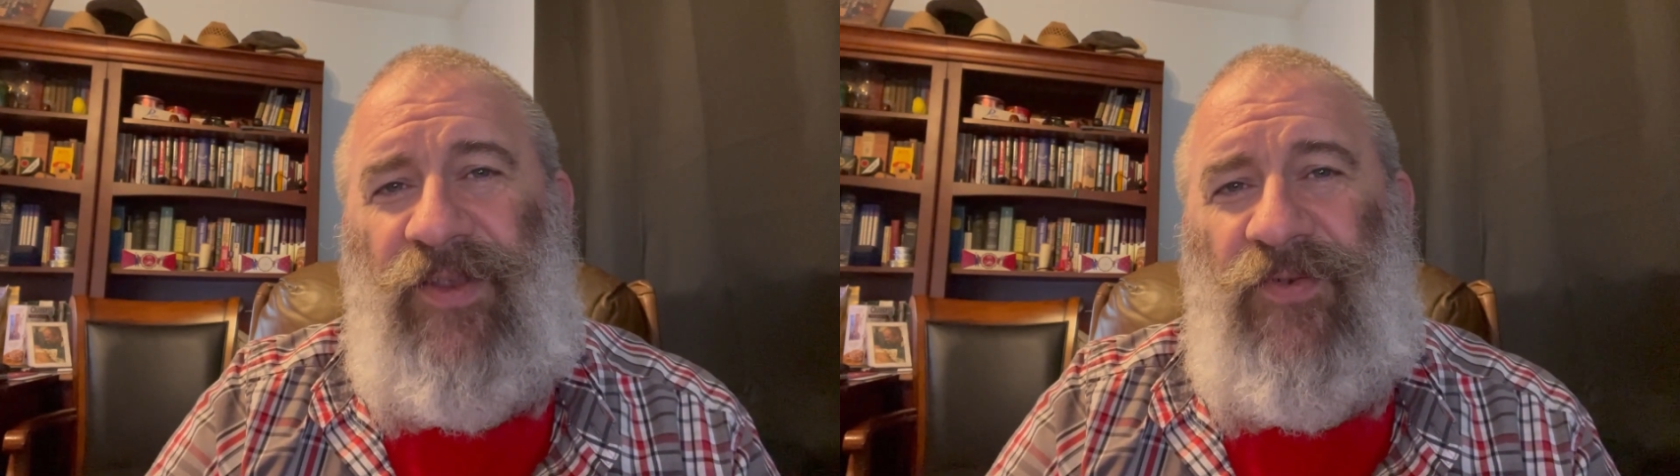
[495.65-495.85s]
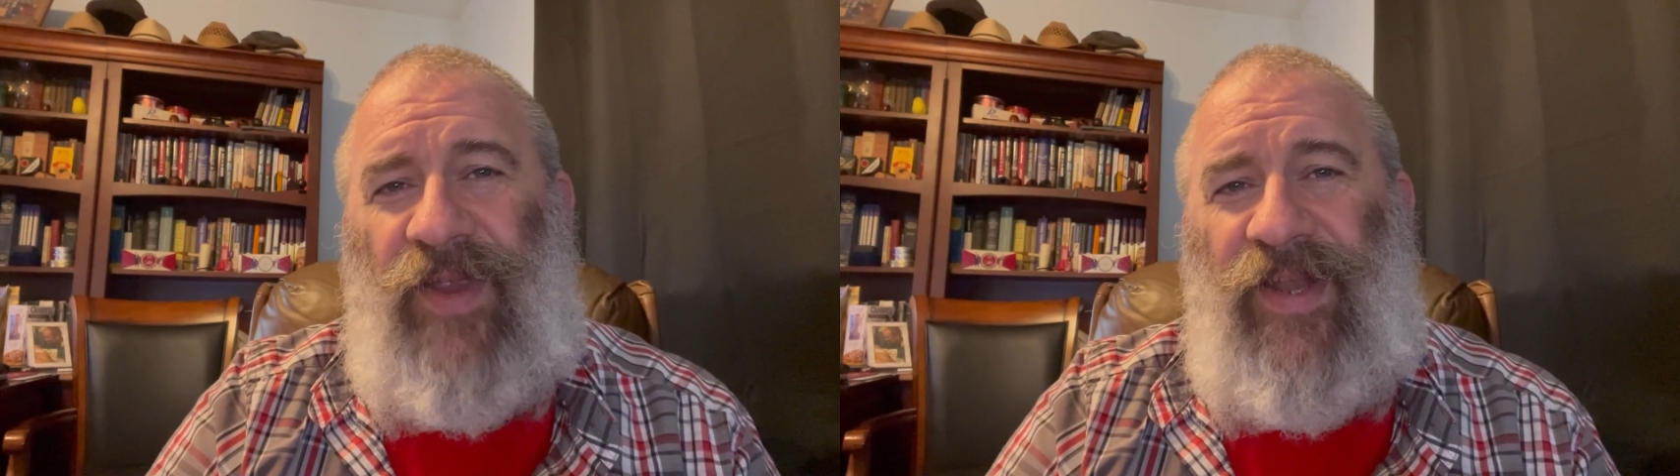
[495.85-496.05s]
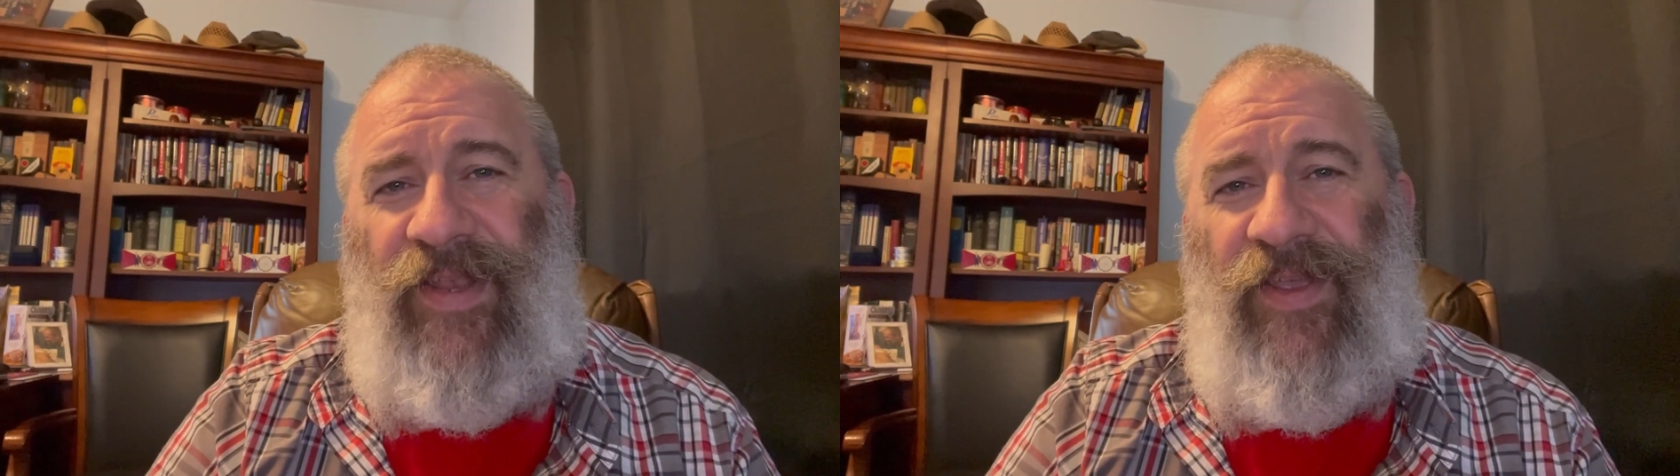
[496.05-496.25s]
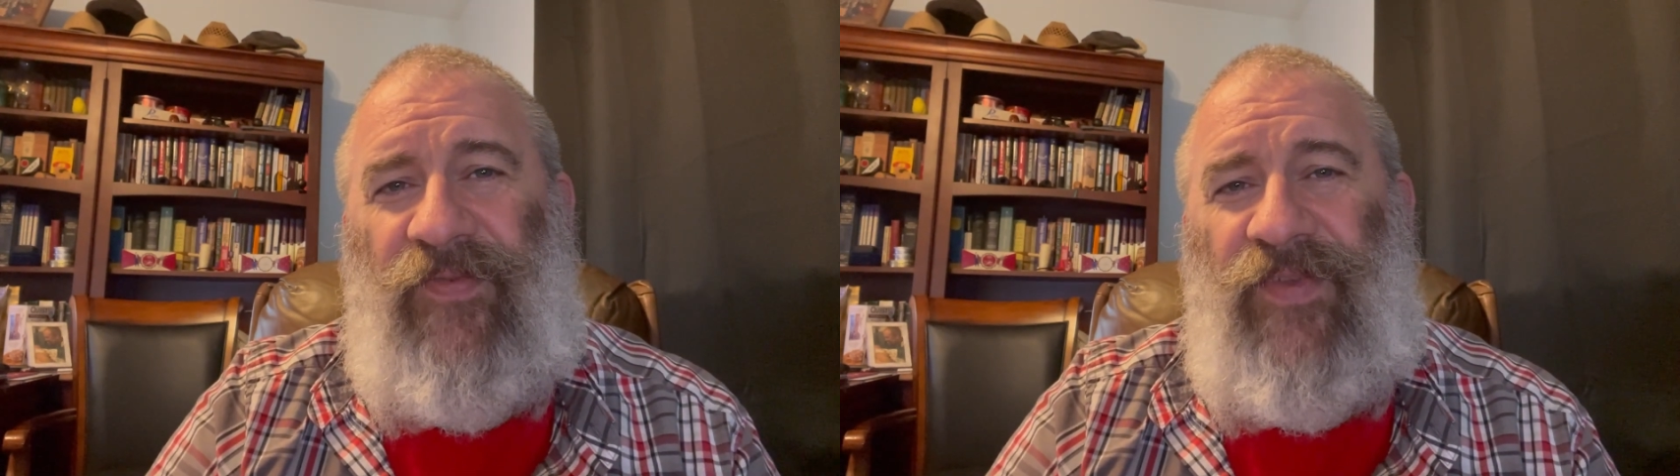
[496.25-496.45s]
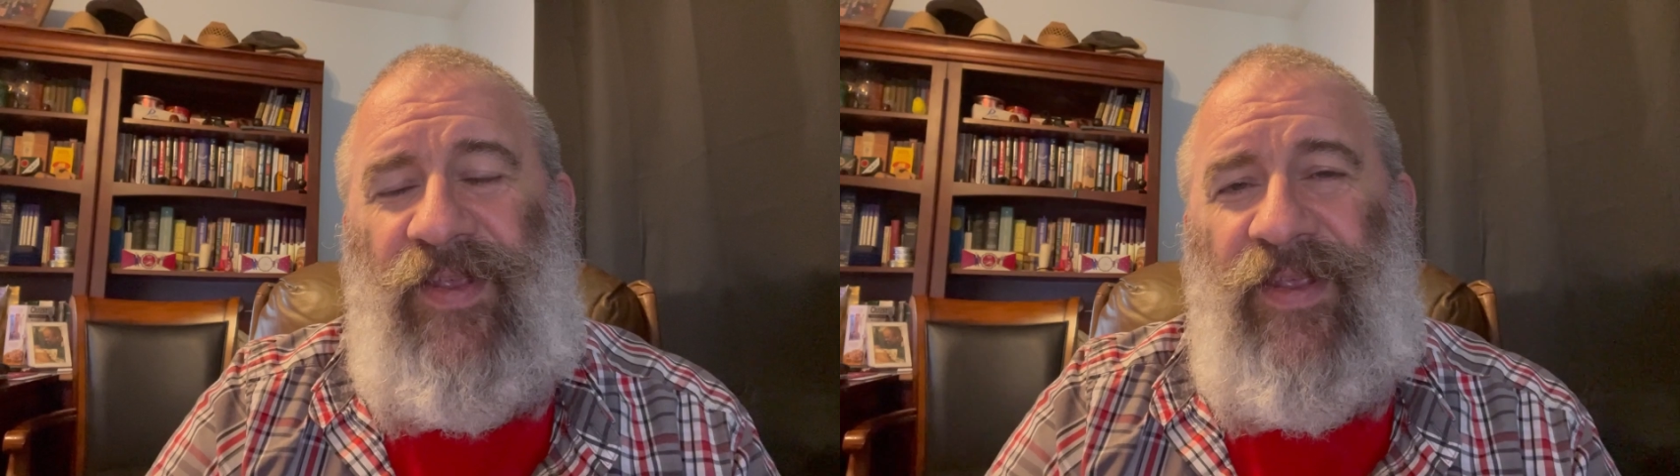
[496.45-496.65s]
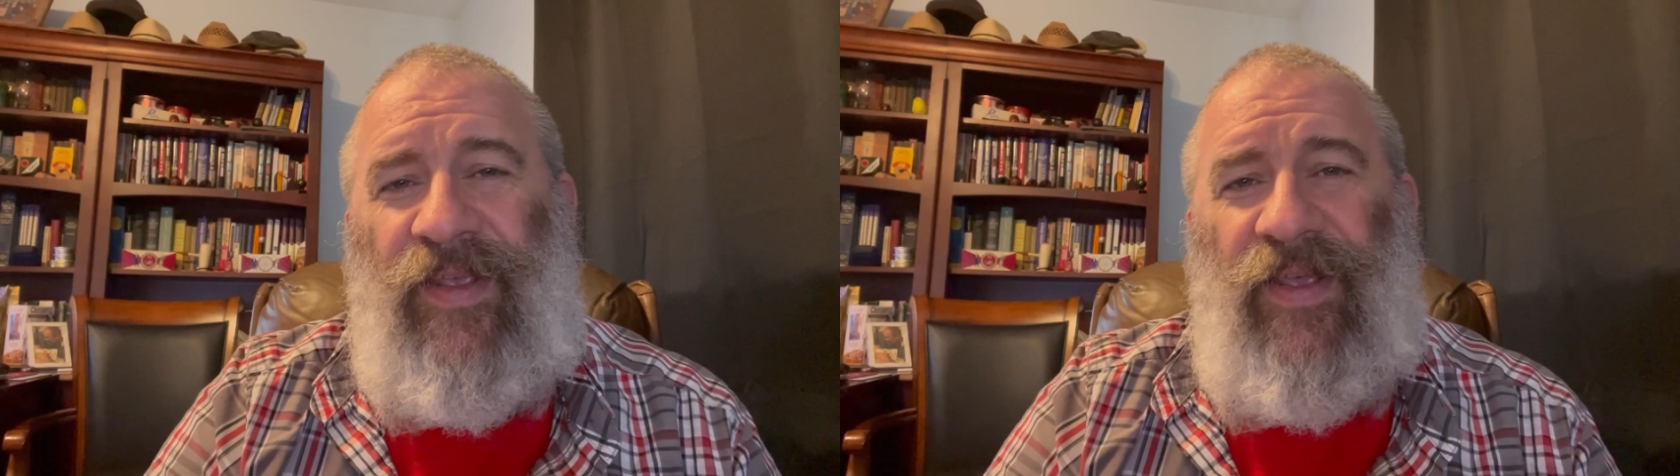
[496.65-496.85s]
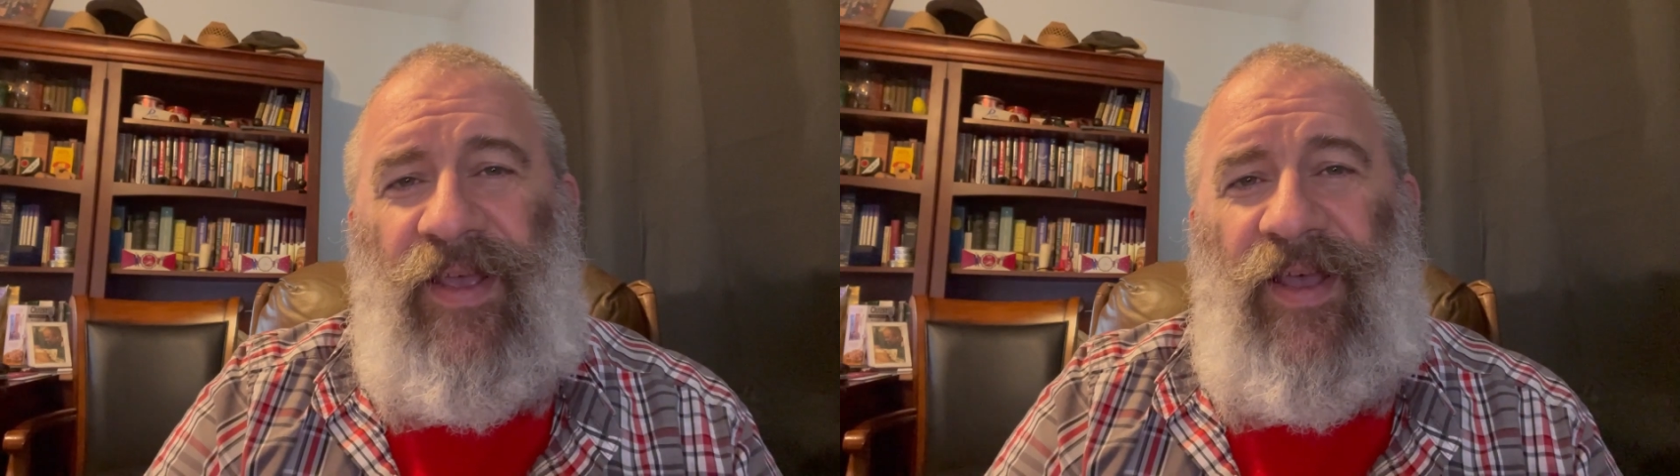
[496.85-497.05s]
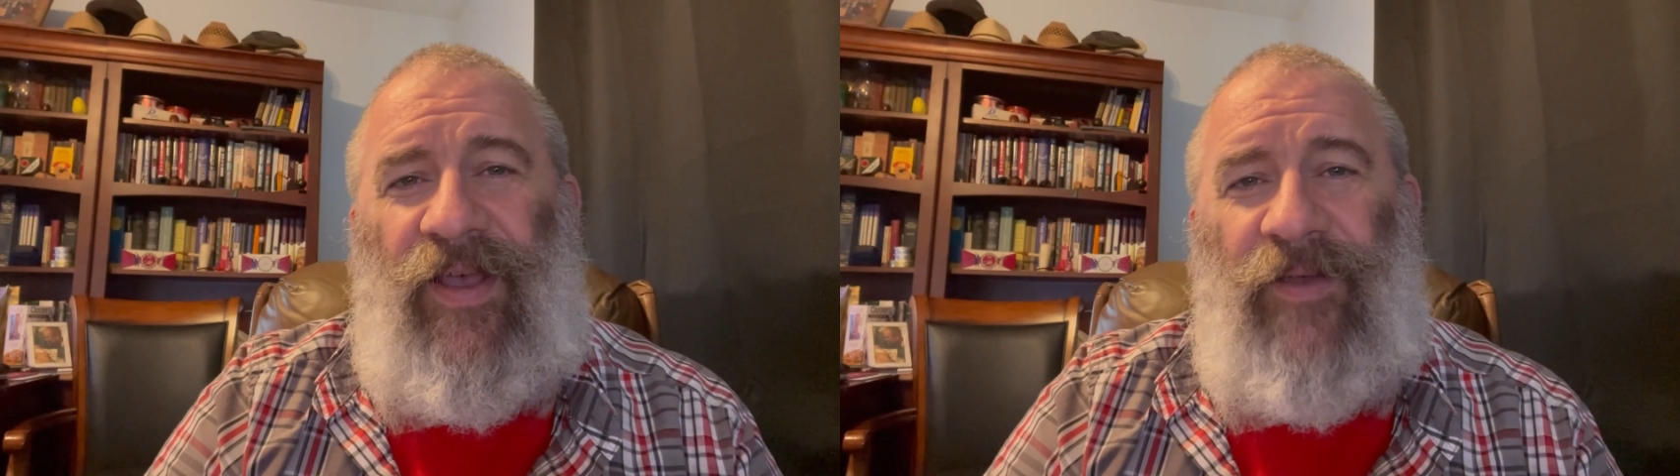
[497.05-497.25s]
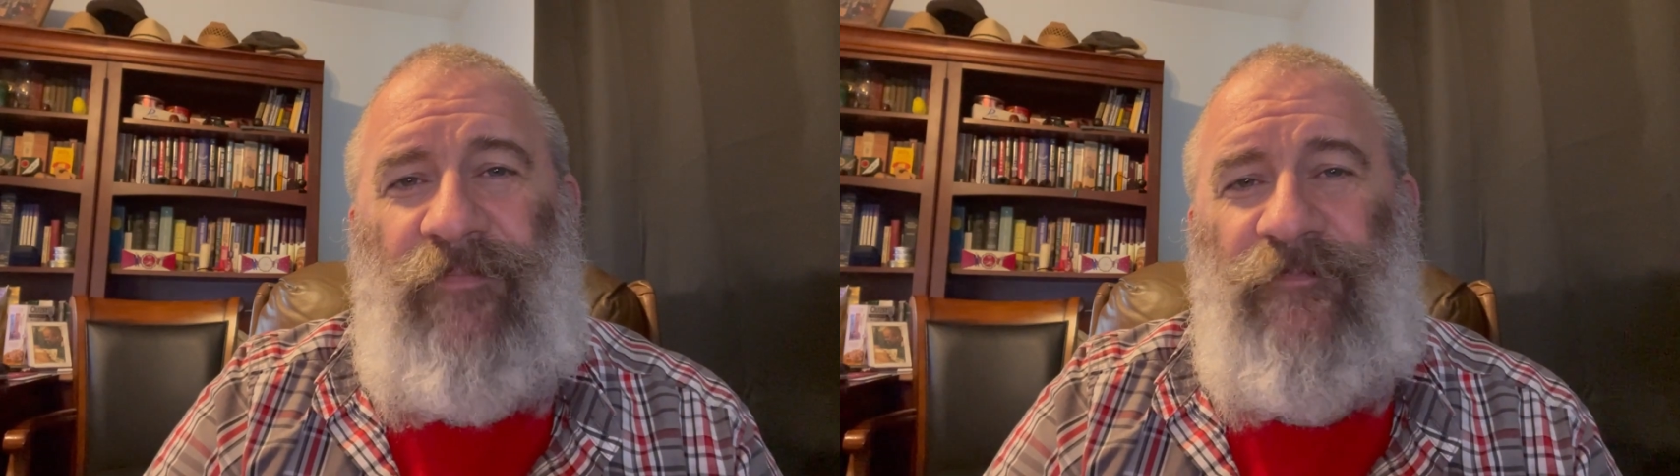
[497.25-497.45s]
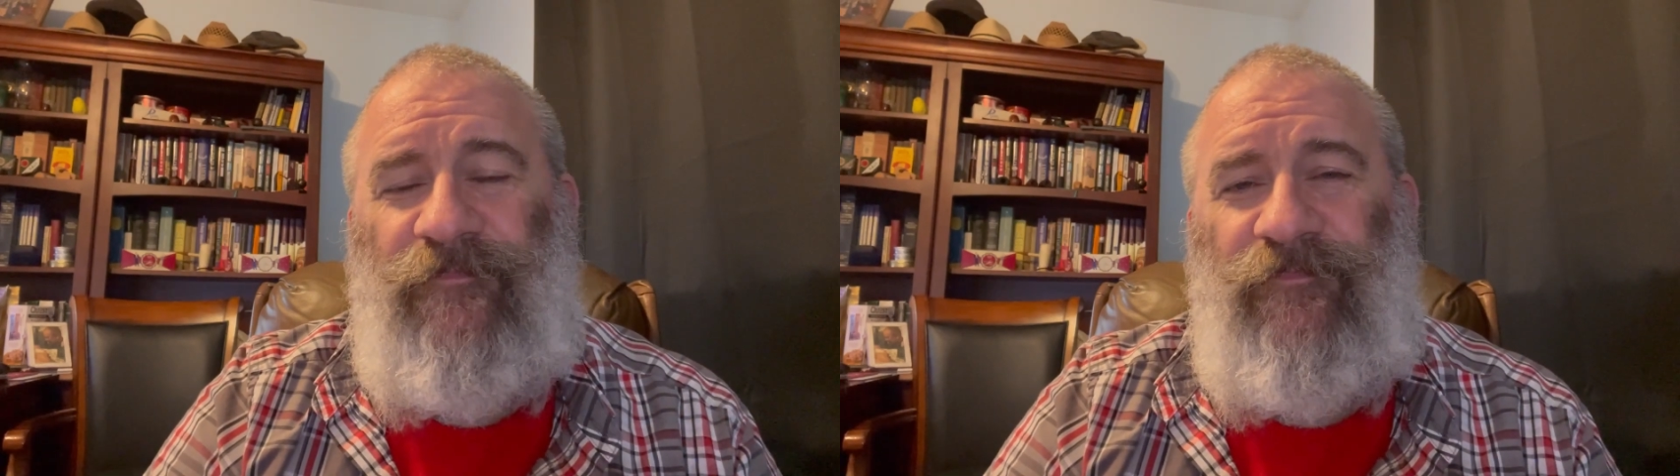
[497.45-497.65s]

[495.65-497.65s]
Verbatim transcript: great gift. Um,